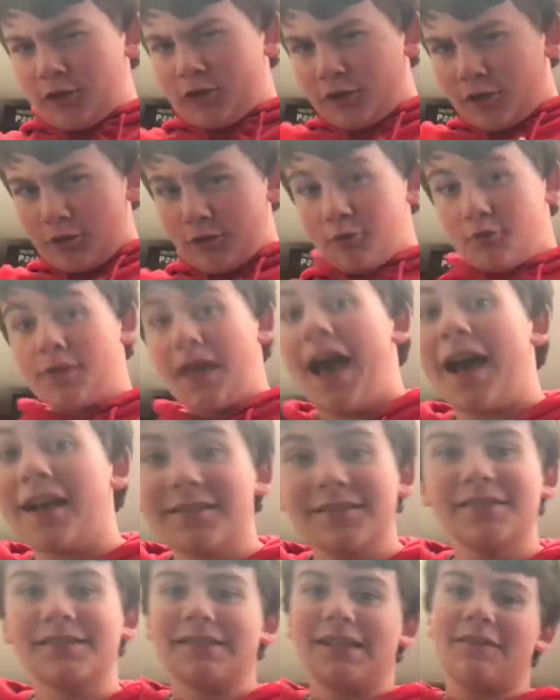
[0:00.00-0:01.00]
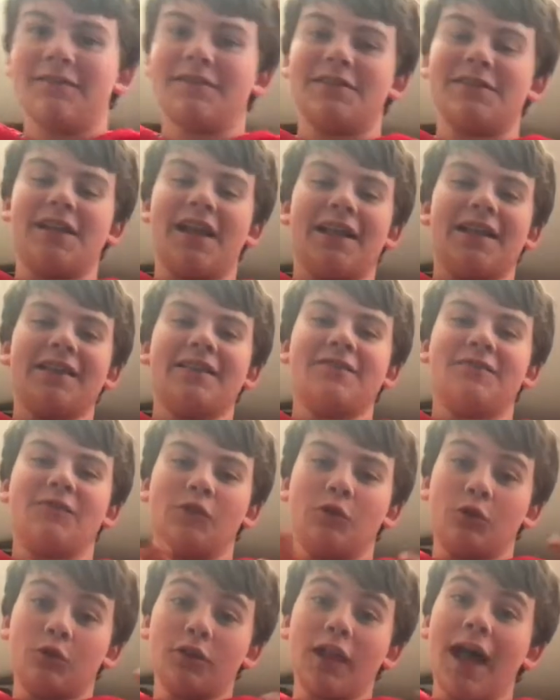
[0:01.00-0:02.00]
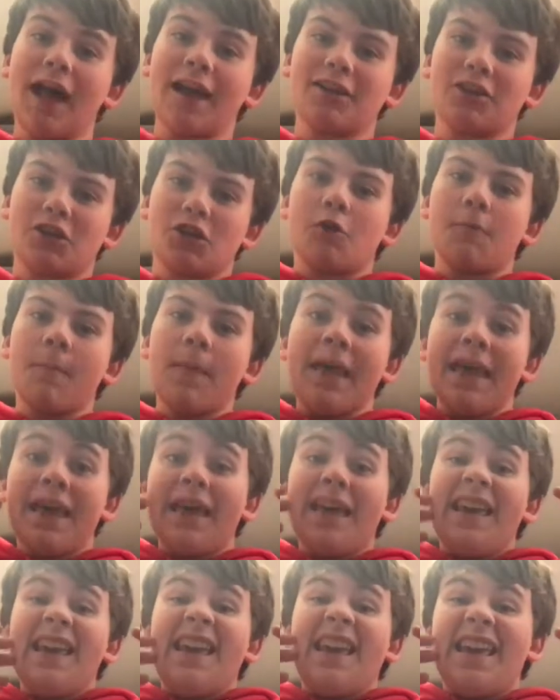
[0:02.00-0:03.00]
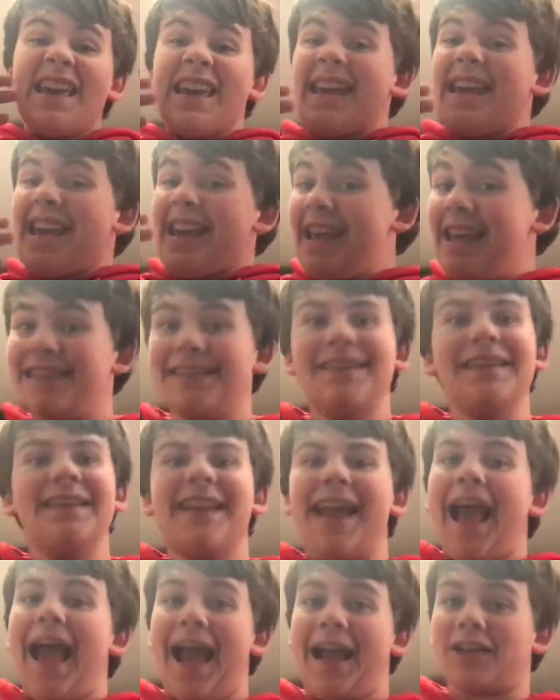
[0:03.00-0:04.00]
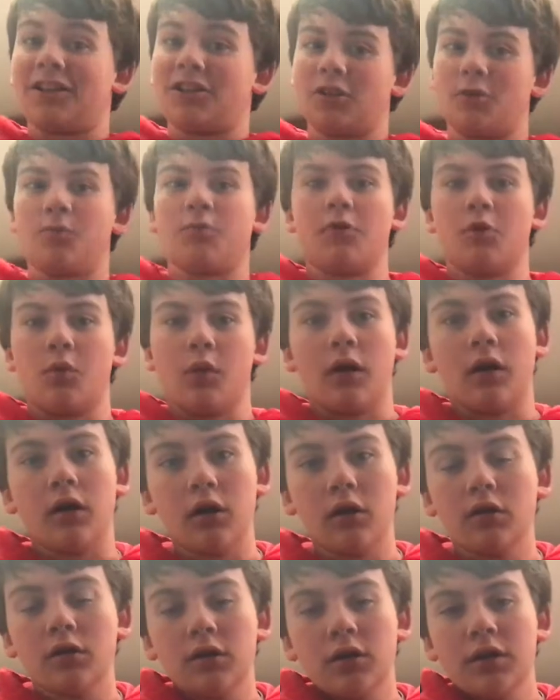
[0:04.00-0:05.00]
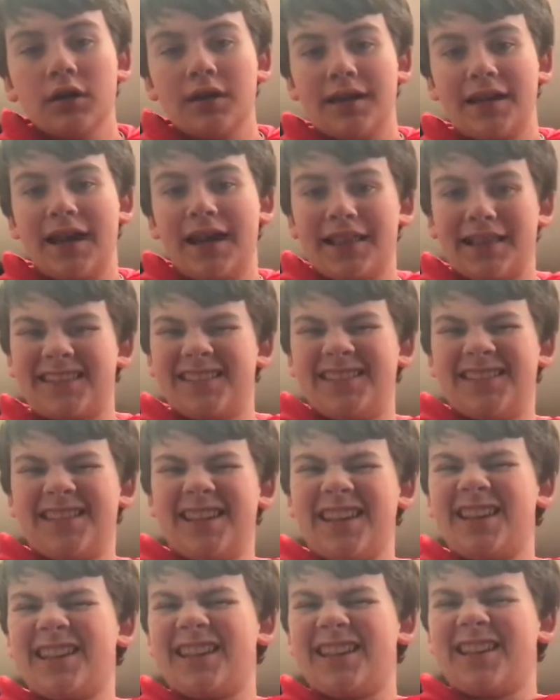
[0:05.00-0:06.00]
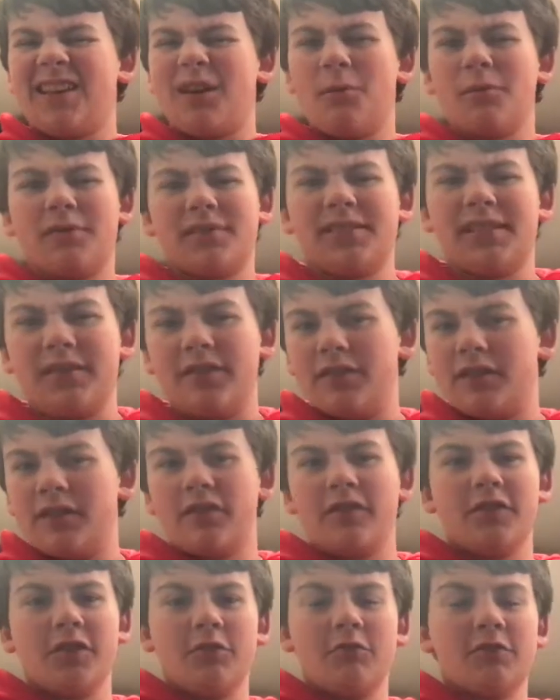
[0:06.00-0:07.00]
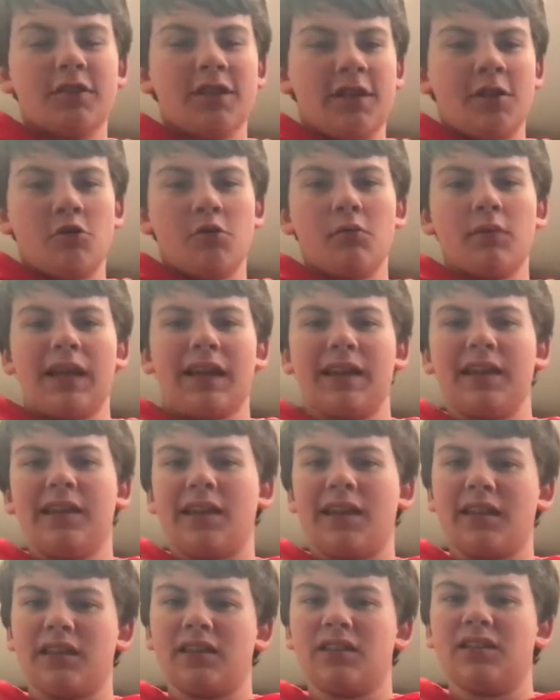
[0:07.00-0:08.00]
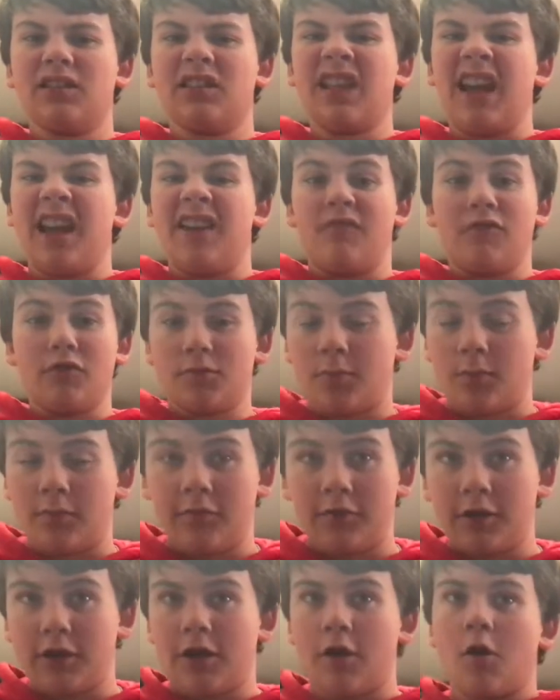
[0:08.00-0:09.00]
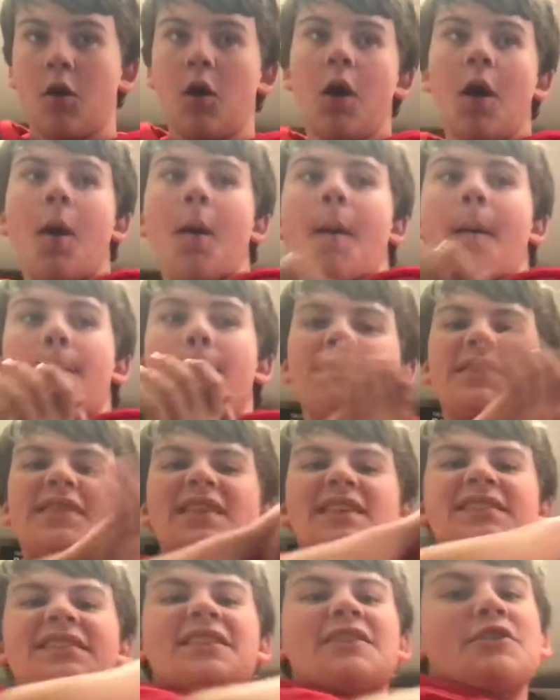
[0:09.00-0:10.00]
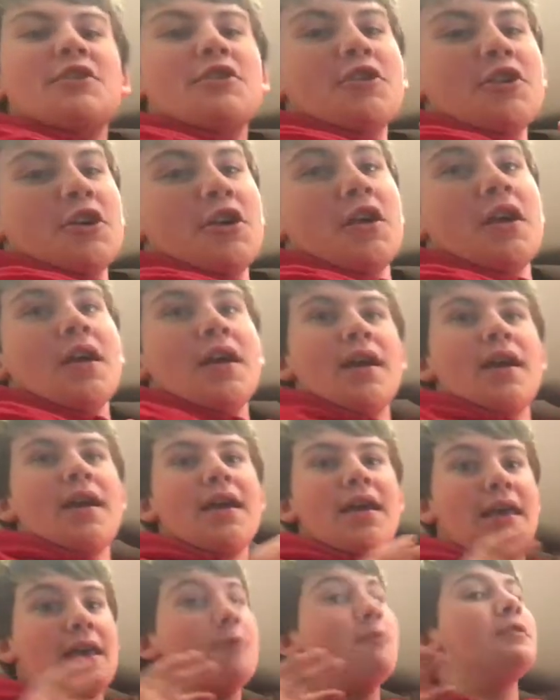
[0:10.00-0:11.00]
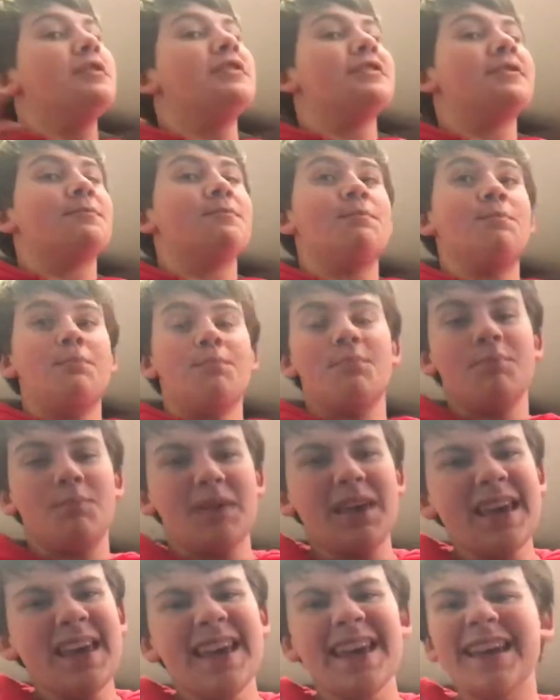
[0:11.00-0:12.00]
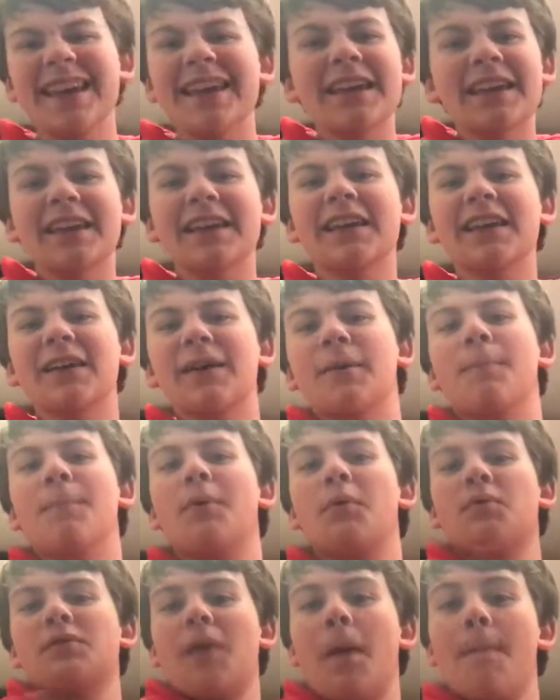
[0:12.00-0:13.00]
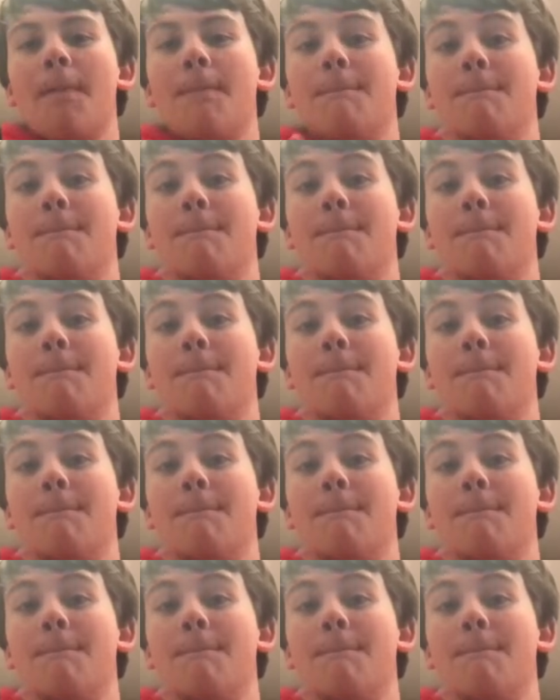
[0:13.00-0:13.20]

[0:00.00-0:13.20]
2017. I did this video last year. It did actually pretty well. It got like almost 70 views, and normally I get like 10 views per video. But this year, it was big, but it wasn't